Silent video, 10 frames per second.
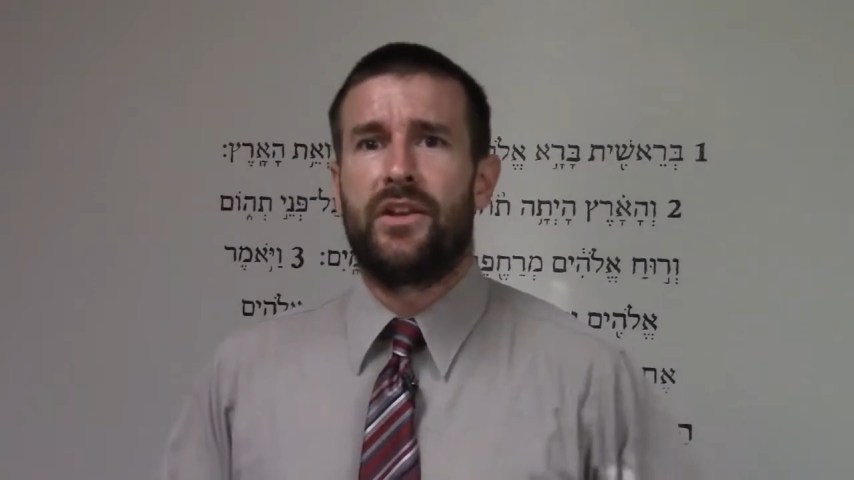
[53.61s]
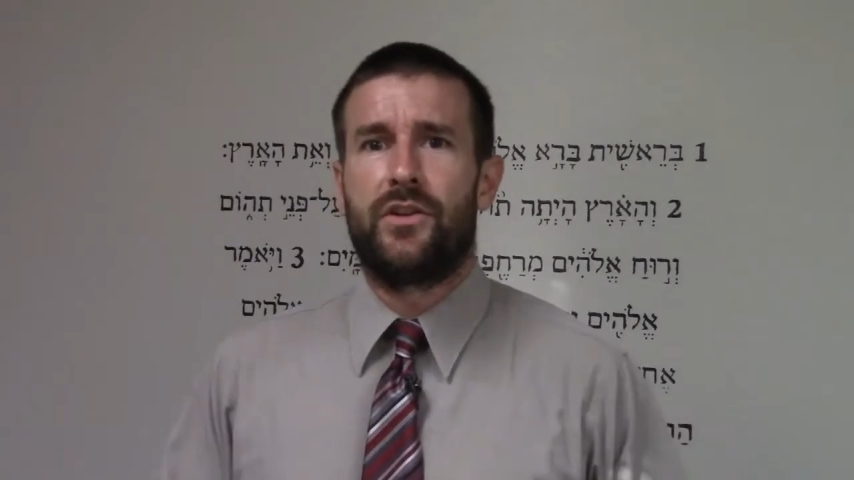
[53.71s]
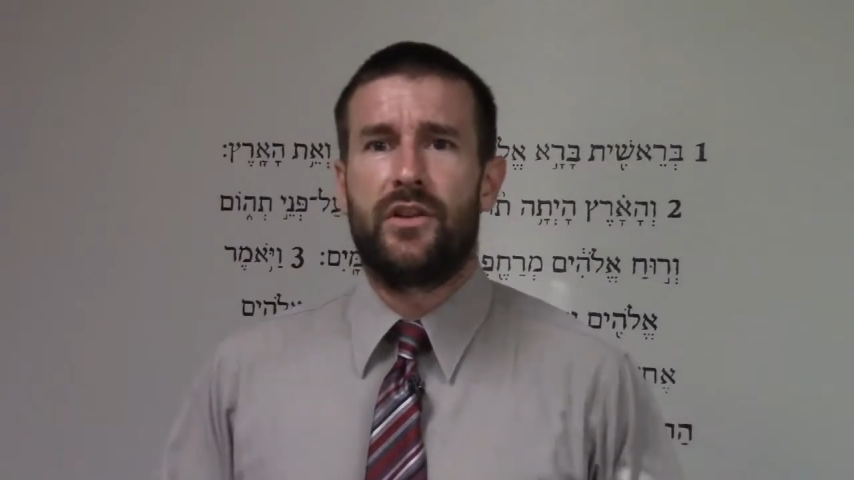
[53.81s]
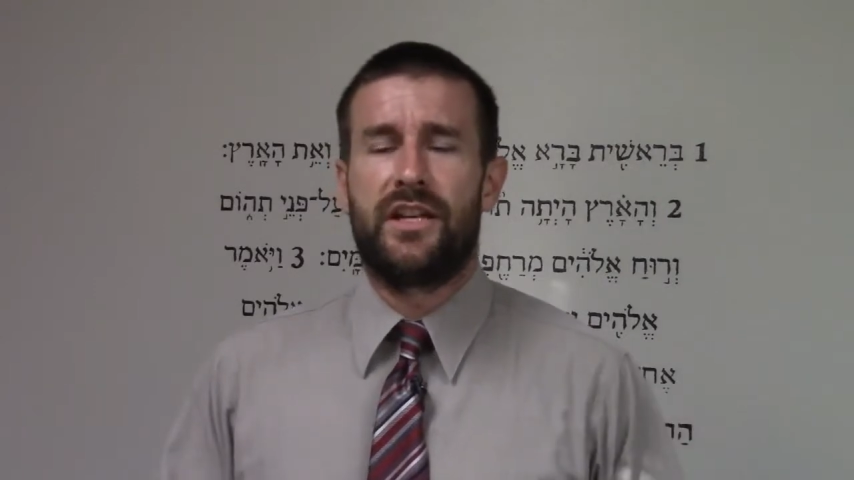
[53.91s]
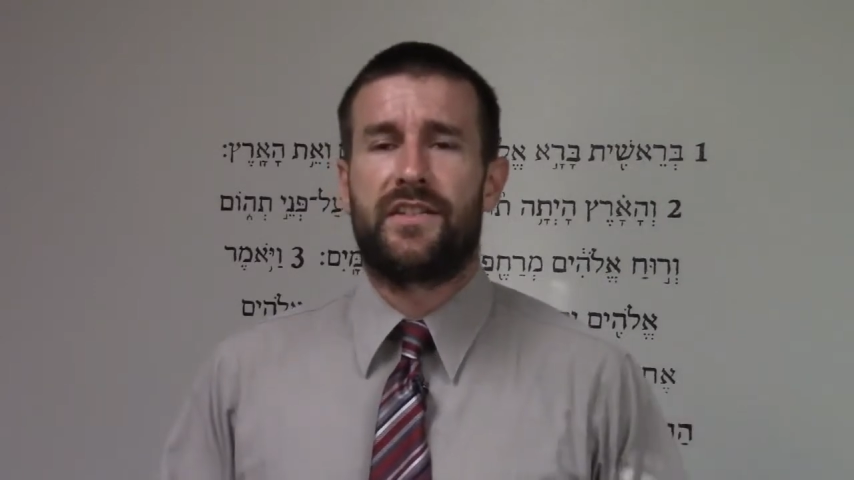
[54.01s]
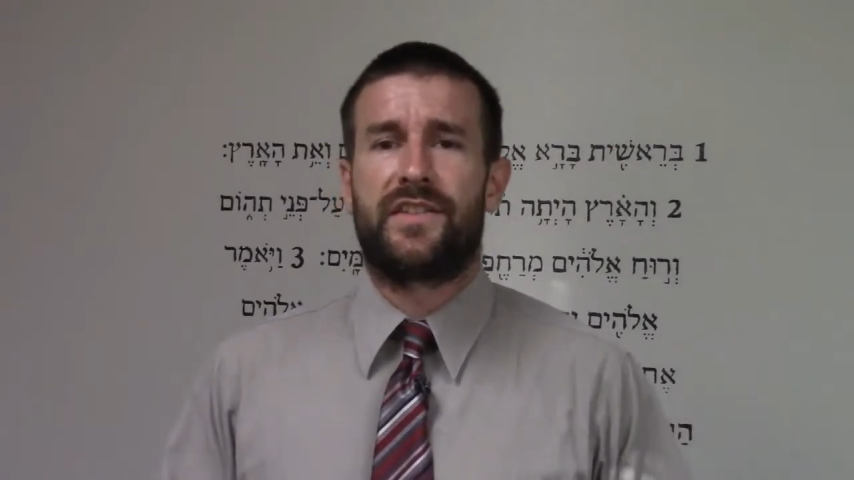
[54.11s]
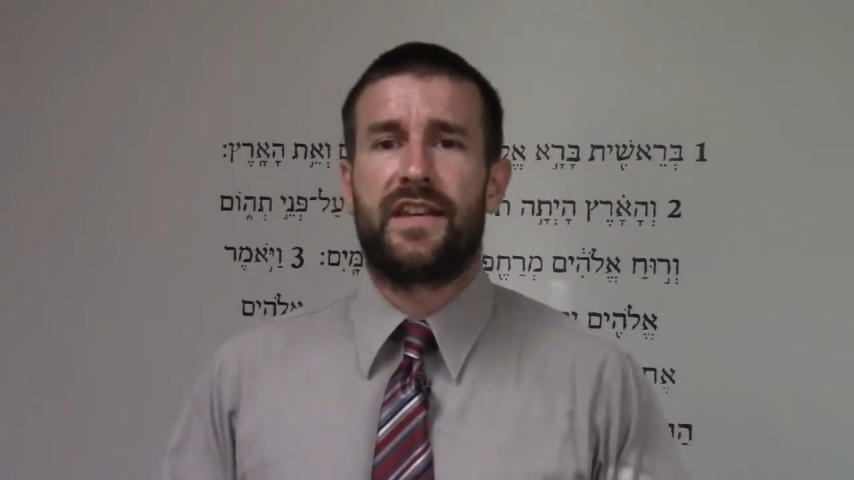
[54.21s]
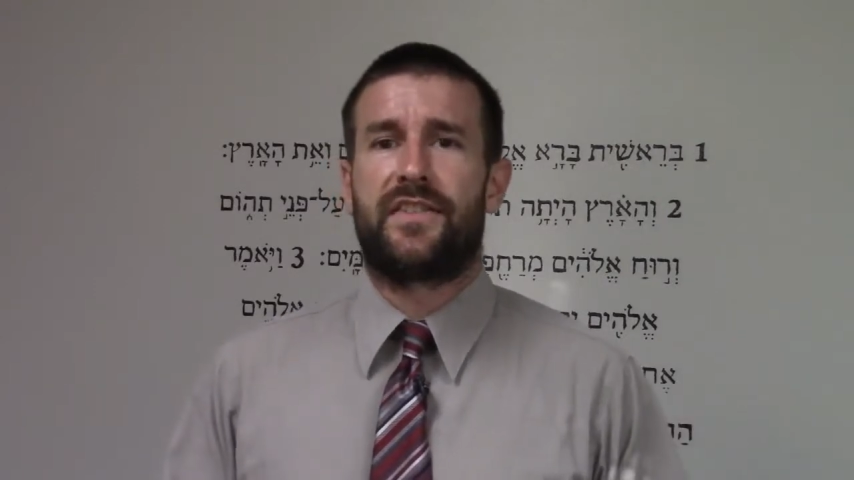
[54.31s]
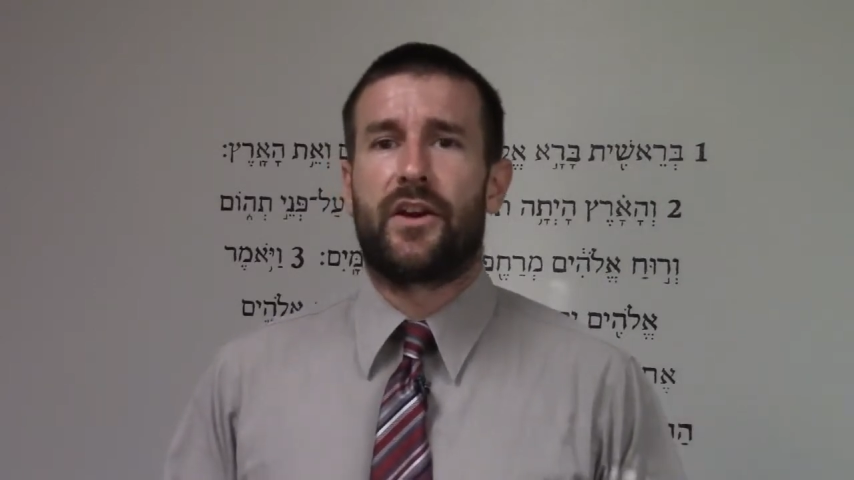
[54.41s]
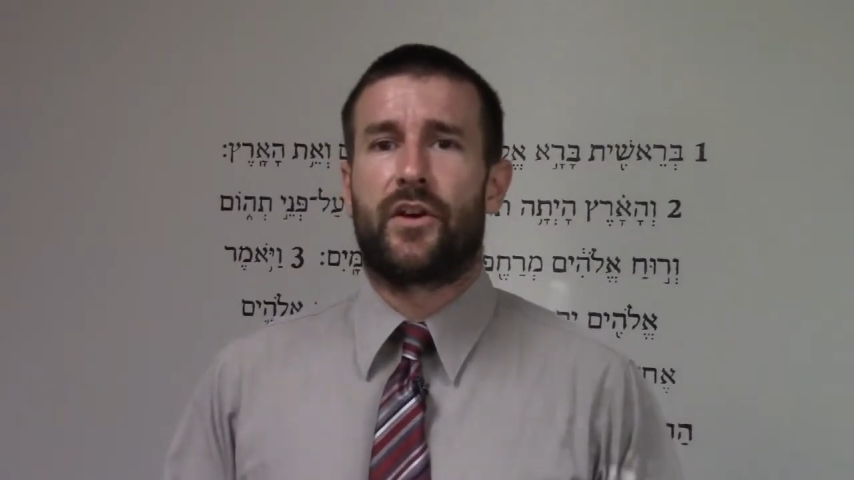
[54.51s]
You need to
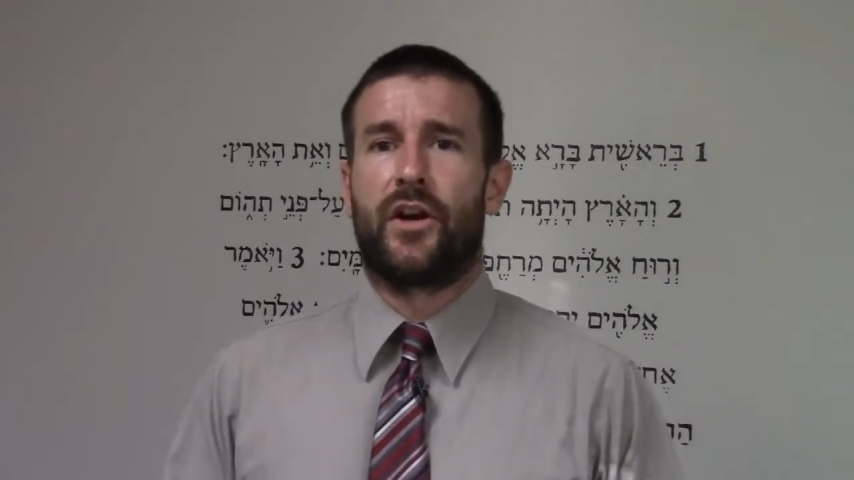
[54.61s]
seek their